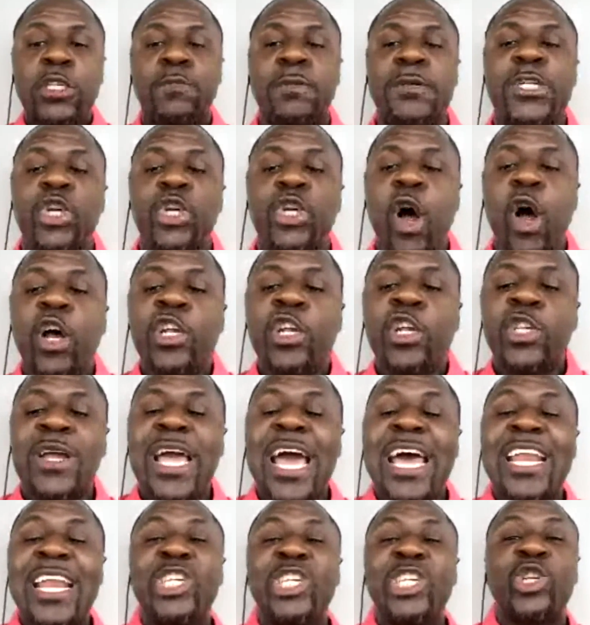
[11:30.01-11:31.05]
but you also got
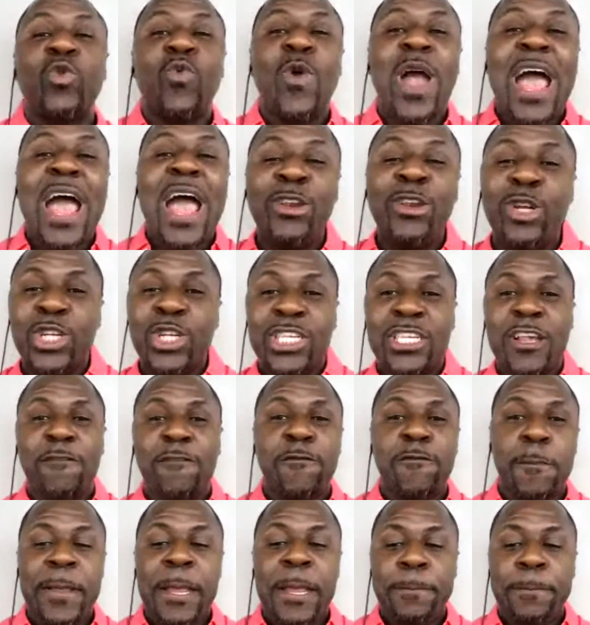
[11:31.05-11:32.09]
to surround yourself
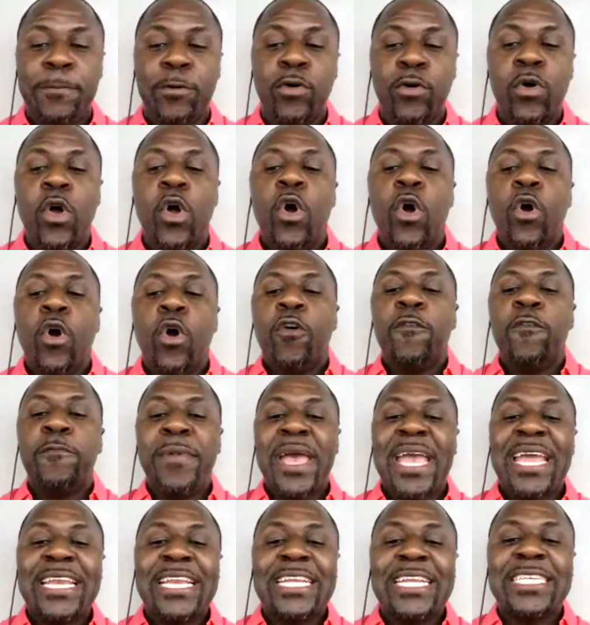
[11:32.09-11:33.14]
with people who've
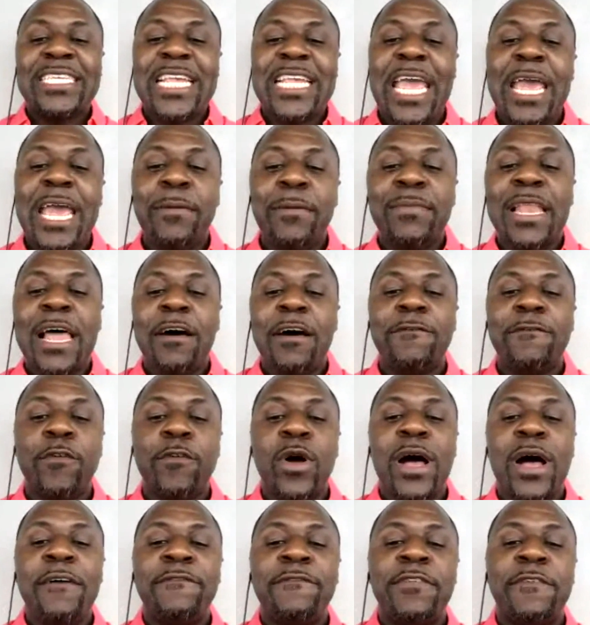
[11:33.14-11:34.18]
made the same level
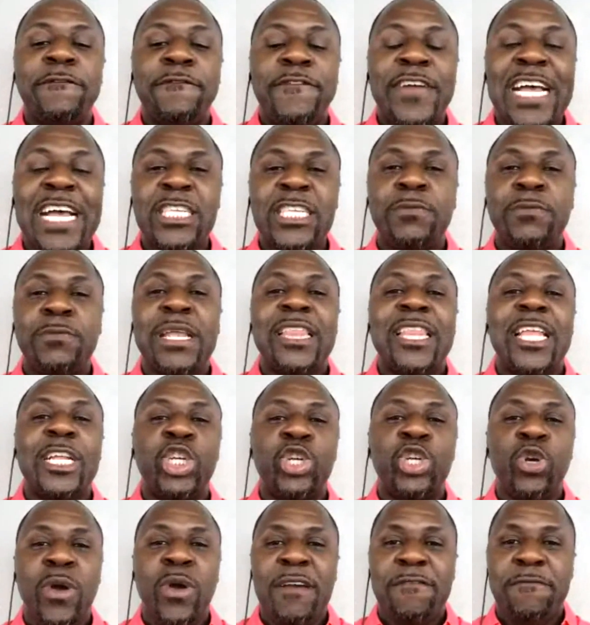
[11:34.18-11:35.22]
of investment that
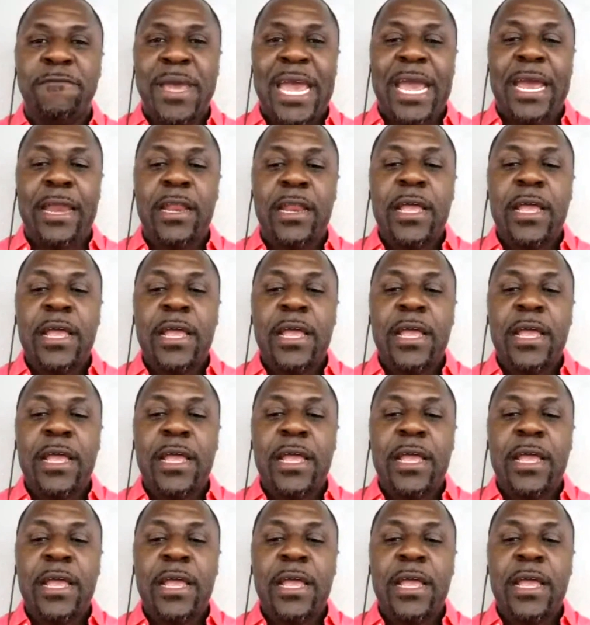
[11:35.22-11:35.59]
you have made.